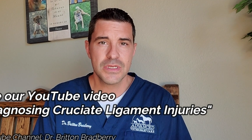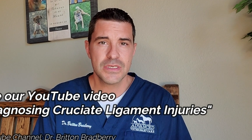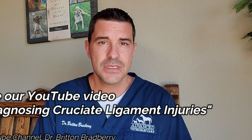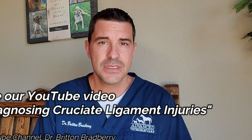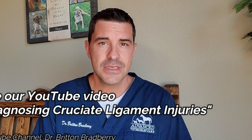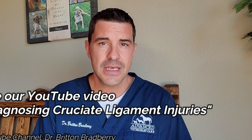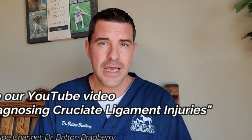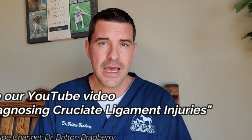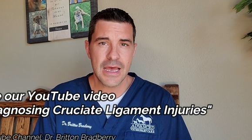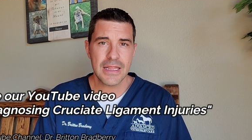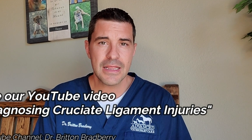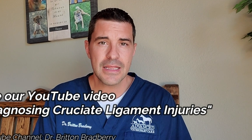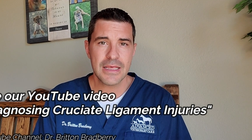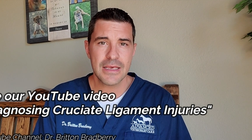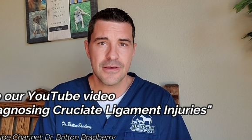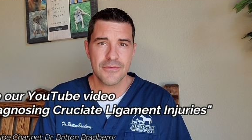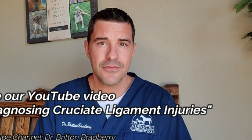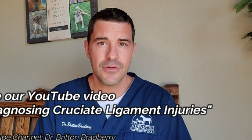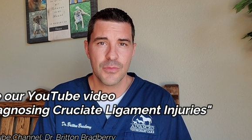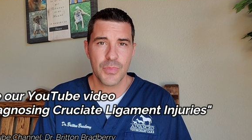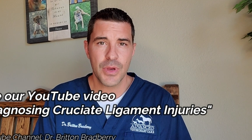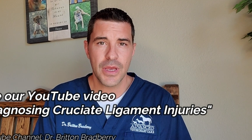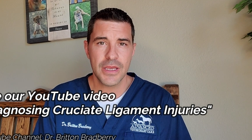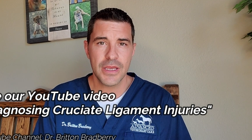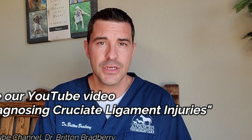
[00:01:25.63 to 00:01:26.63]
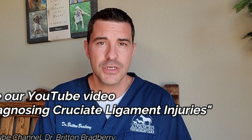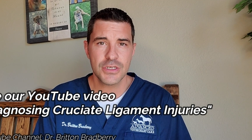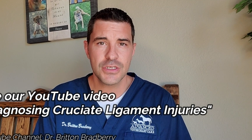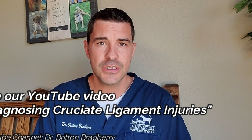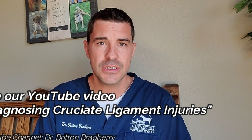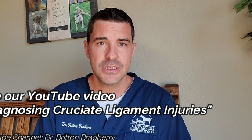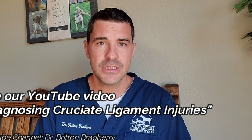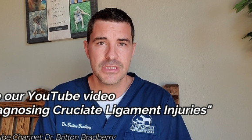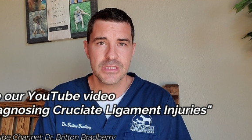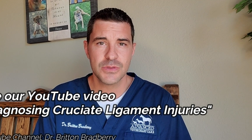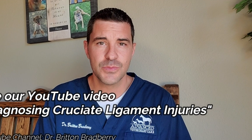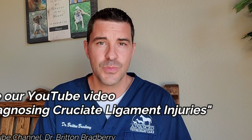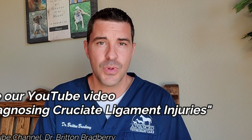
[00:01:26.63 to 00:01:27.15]
Sadly, if a
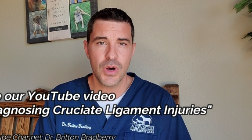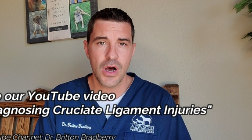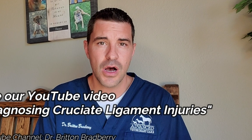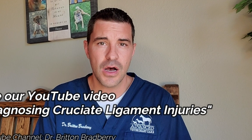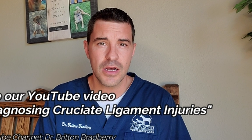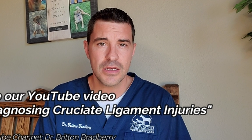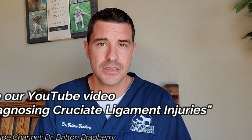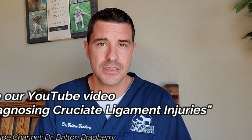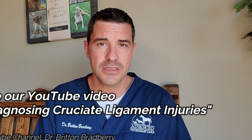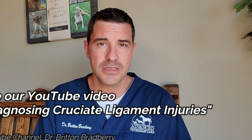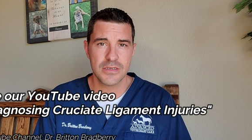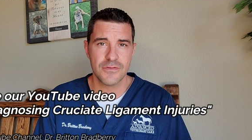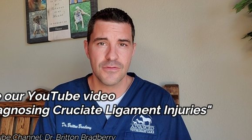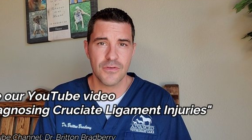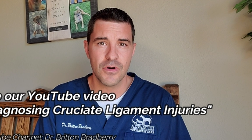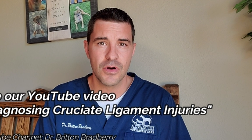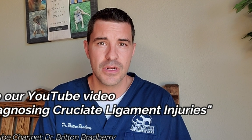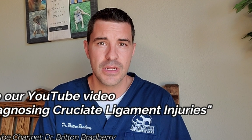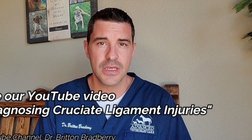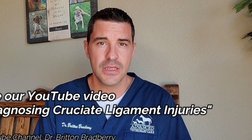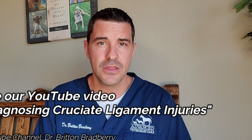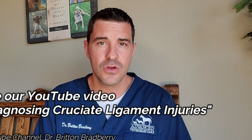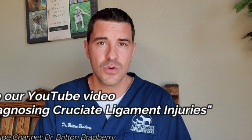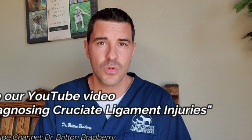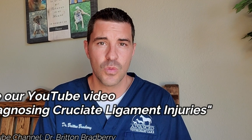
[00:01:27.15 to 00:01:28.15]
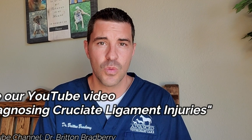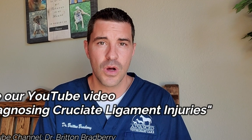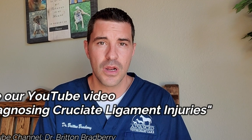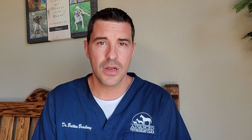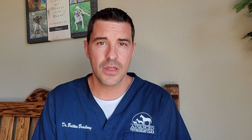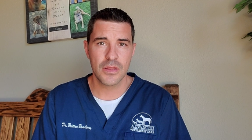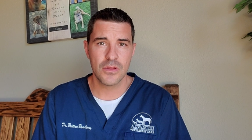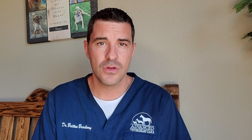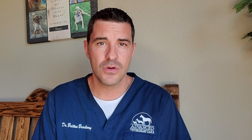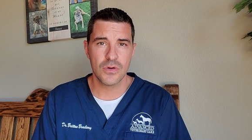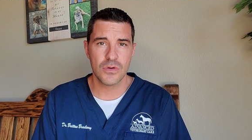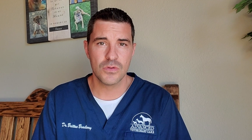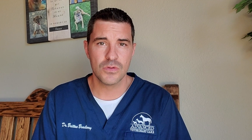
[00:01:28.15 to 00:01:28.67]
patient is positive on either one
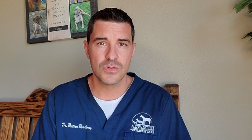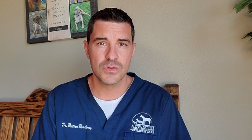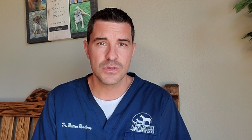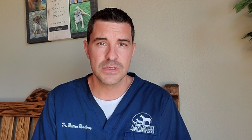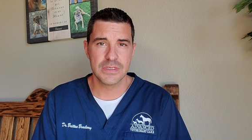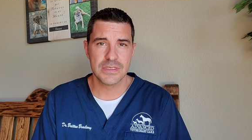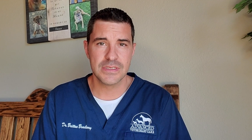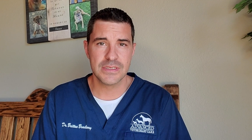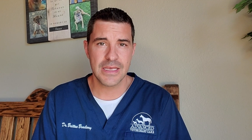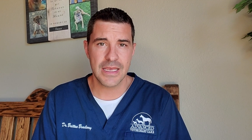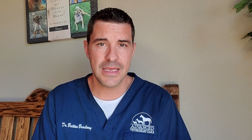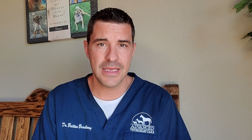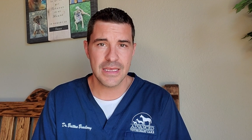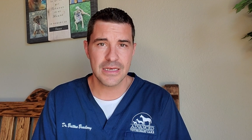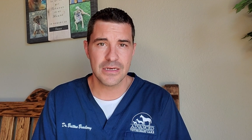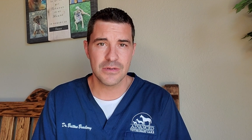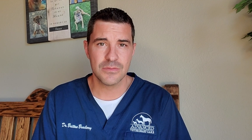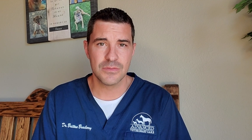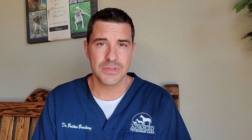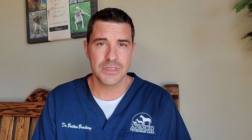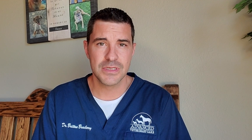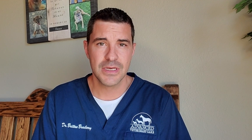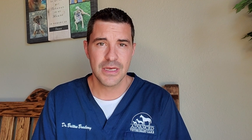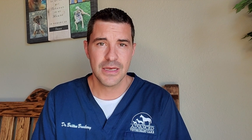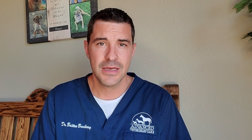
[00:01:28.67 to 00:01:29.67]
of those exams,